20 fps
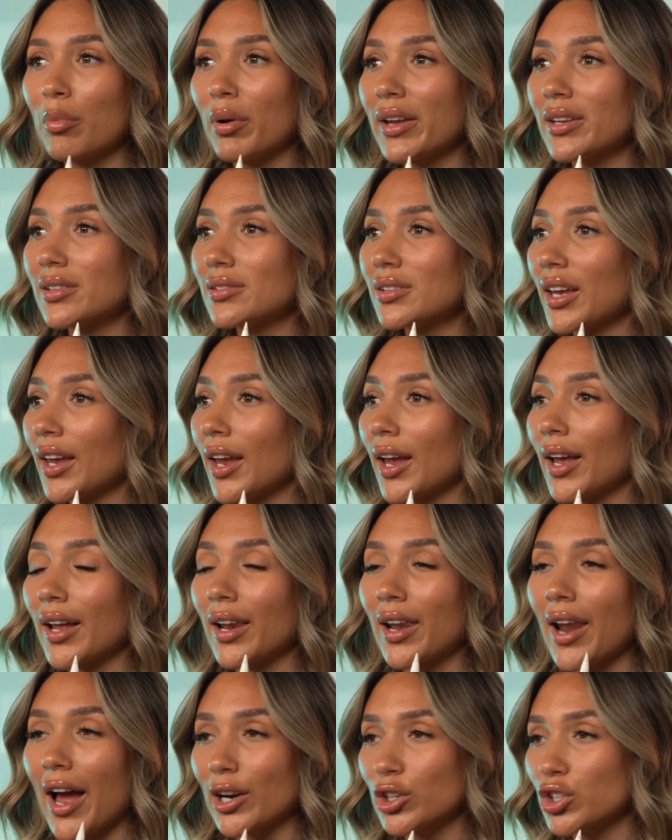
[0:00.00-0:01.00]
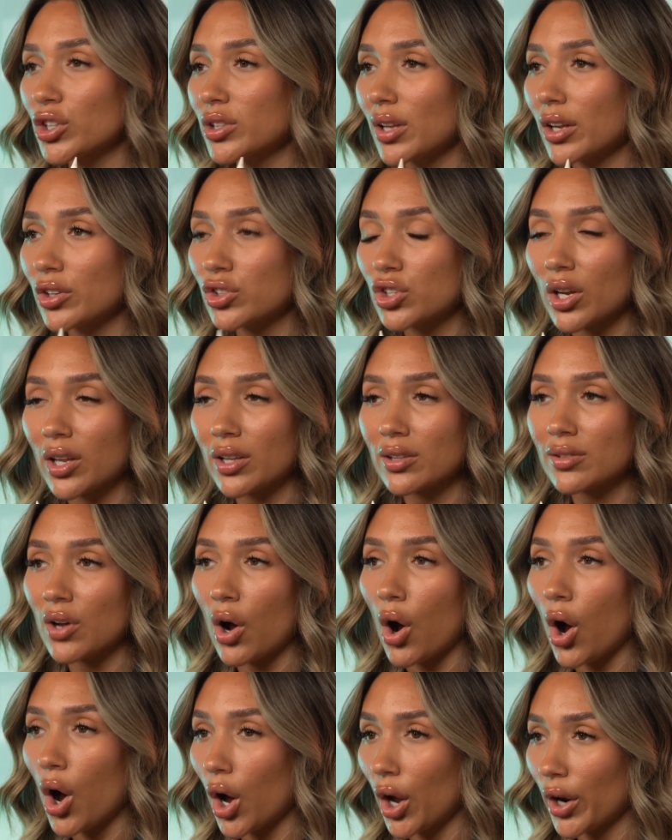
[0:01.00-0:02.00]
placing lash extensions
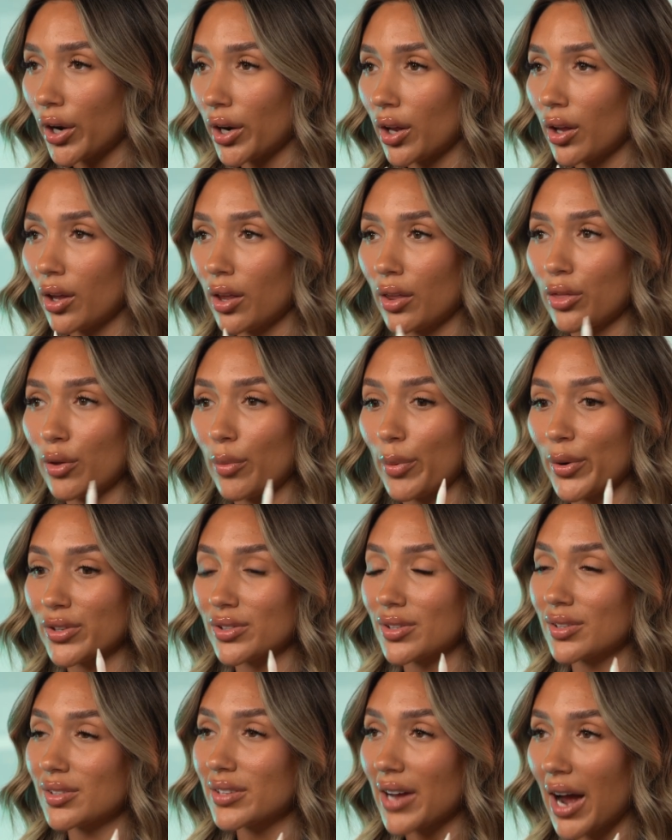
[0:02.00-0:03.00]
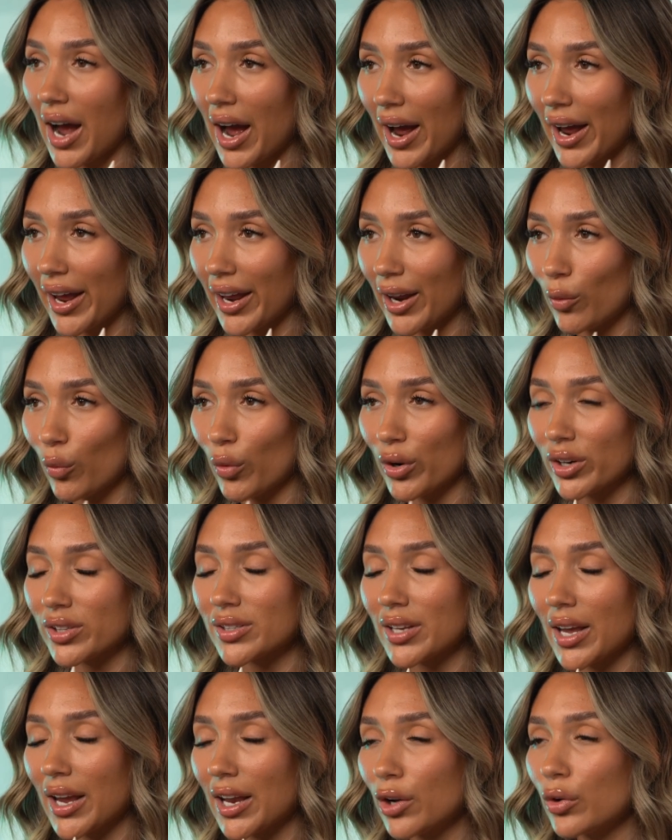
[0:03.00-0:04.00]
on the person's eye. We're
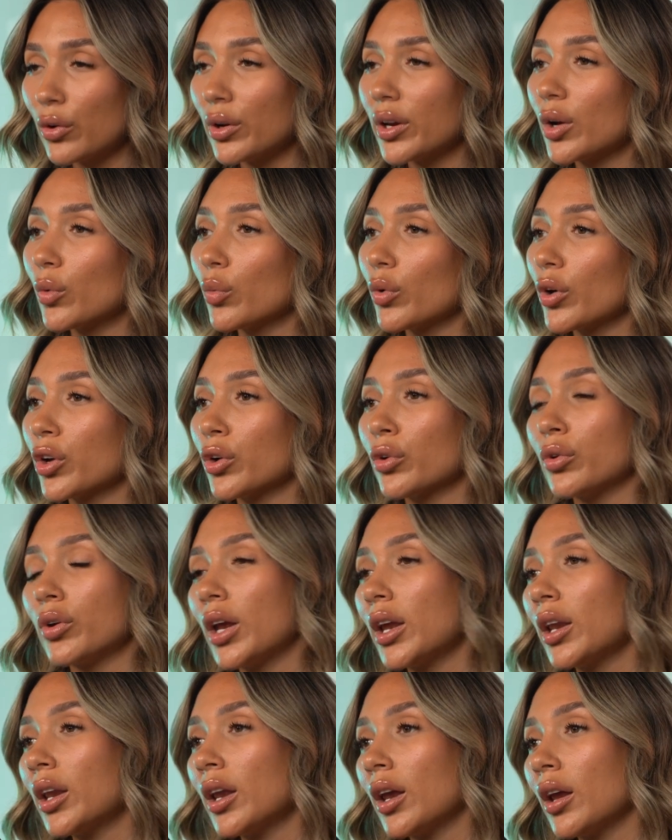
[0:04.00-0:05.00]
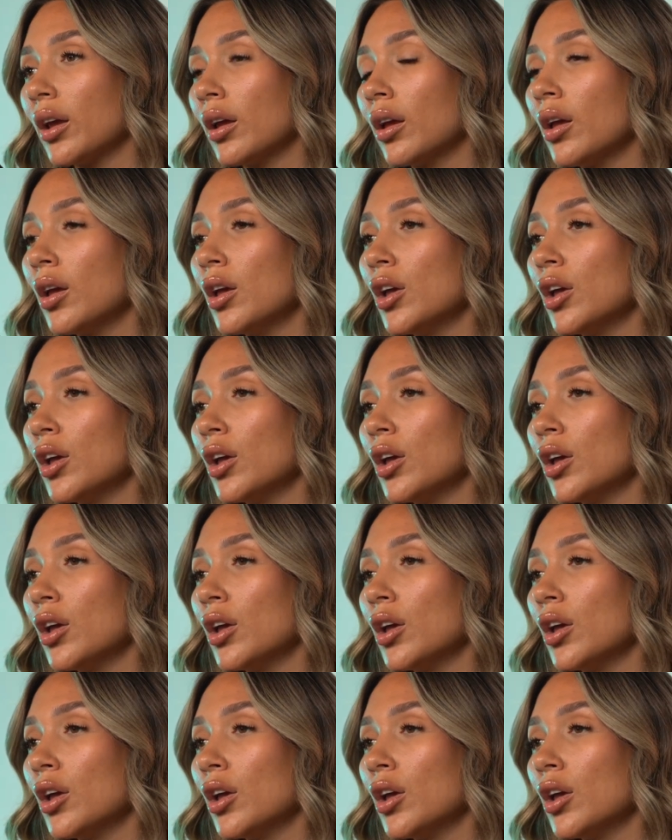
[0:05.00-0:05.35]
tailoring, we're creating.